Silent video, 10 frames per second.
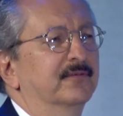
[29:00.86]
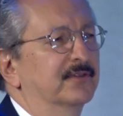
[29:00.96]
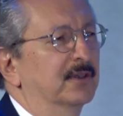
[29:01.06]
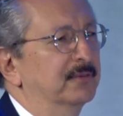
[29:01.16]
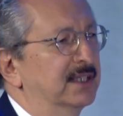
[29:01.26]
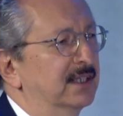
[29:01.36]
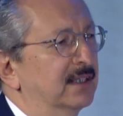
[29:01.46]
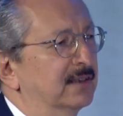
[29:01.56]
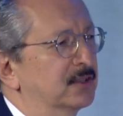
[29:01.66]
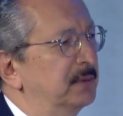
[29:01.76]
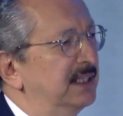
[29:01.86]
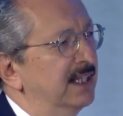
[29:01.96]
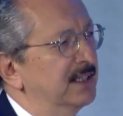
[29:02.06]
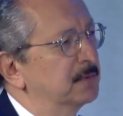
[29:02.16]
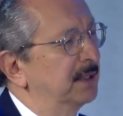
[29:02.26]
from the Hospital
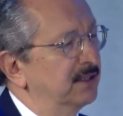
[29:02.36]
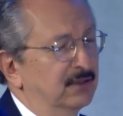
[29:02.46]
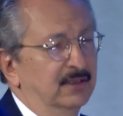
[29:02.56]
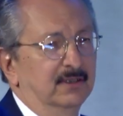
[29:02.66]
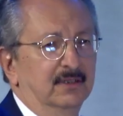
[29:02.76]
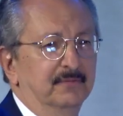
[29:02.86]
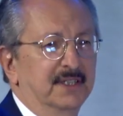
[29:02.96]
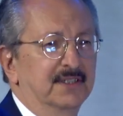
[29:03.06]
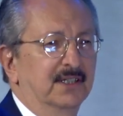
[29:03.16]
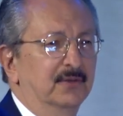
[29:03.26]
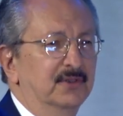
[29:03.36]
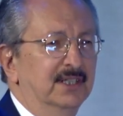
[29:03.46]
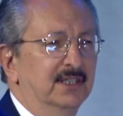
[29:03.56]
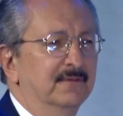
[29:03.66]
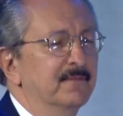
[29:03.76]
Español of Mexico
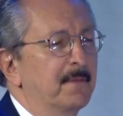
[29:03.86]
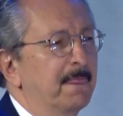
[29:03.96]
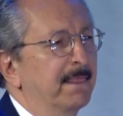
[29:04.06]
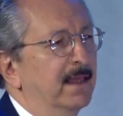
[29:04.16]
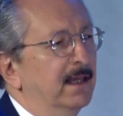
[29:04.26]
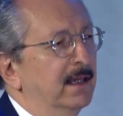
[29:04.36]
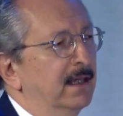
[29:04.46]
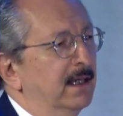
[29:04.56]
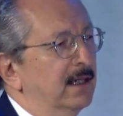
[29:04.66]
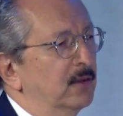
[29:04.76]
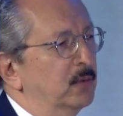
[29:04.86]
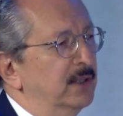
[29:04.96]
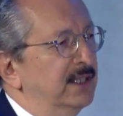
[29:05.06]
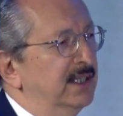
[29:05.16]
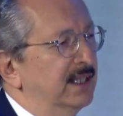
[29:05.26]
City,
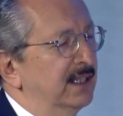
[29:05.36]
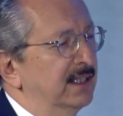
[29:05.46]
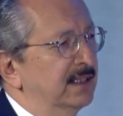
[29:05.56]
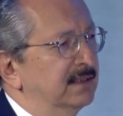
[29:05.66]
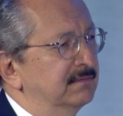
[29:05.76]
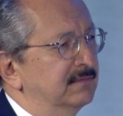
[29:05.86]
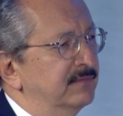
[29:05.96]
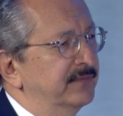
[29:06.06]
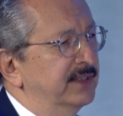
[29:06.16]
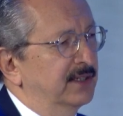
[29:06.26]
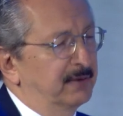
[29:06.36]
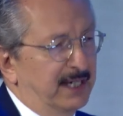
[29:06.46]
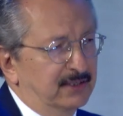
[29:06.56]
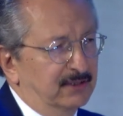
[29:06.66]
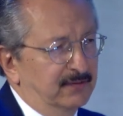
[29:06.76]
with the
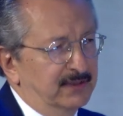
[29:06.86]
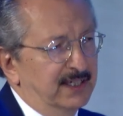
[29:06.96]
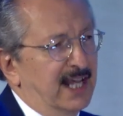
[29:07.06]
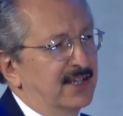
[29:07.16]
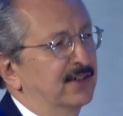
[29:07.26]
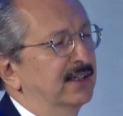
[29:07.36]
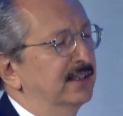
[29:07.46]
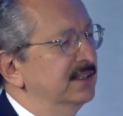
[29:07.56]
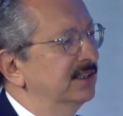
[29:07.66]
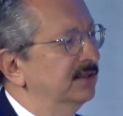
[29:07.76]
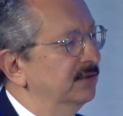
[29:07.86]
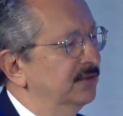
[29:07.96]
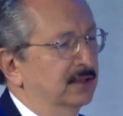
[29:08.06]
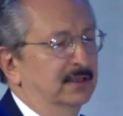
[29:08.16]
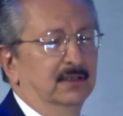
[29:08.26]
director of the National
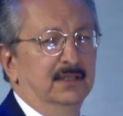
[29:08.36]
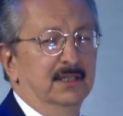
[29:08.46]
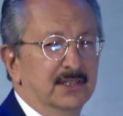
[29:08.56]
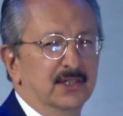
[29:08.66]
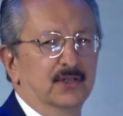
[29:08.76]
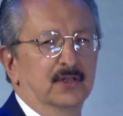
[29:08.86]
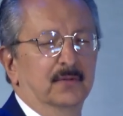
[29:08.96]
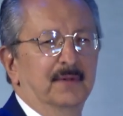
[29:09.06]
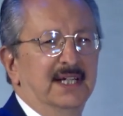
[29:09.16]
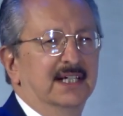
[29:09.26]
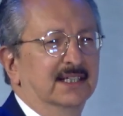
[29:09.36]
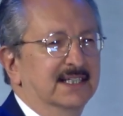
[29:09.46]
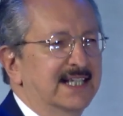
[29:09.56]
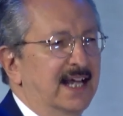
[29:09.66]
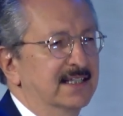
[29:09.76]
Institute of Medical
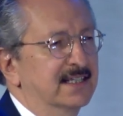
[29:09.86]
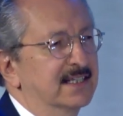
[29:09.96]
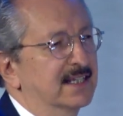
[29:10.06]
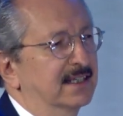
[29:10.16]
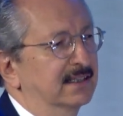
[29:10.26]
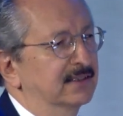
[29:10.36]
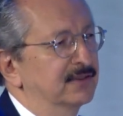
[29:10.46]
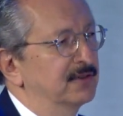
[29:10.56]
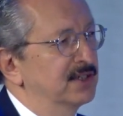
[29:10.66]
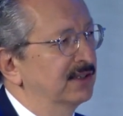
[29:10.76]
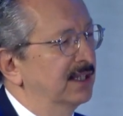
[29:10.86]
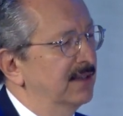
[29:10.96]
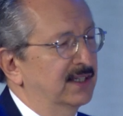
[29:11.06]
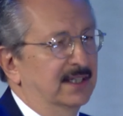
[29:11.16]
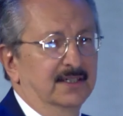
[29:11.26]
Sciences and Nutrition,
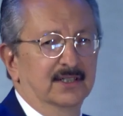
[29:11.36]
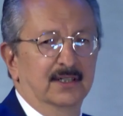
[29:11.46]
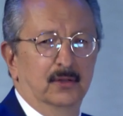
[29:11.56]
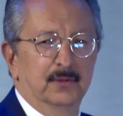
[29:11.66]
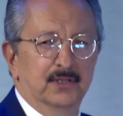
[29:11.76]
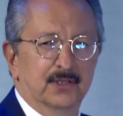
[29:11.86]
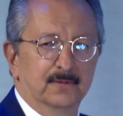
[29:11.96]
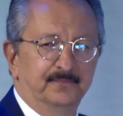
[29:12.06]
David Kersenovich,